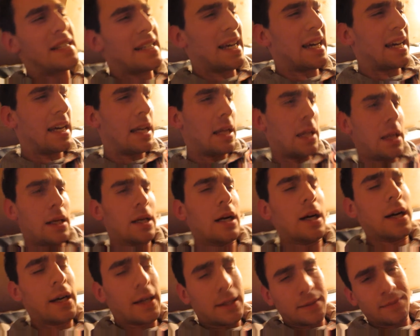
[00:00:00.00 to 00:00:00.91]
day.
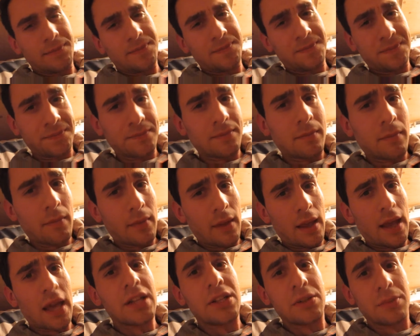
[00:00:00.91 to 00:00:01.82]

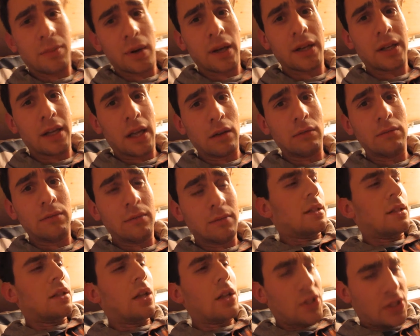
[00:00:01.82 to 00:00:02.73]
As you might know,
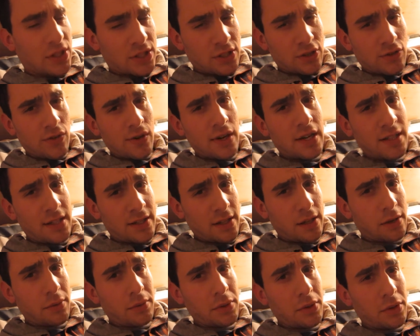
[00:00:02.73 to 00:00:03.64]
lots of stress
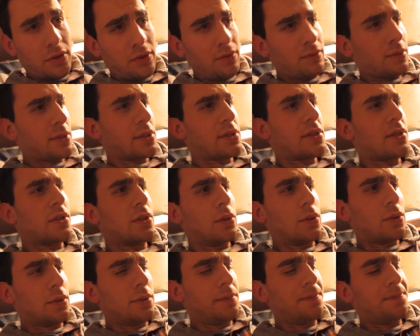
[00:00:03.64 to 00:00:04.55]
going on with
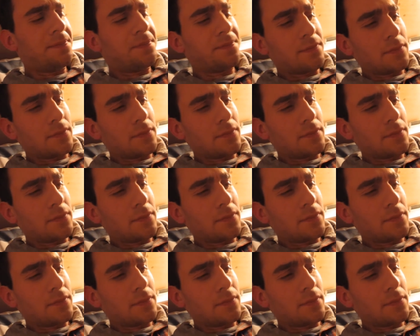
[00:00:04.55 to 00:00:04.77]
school.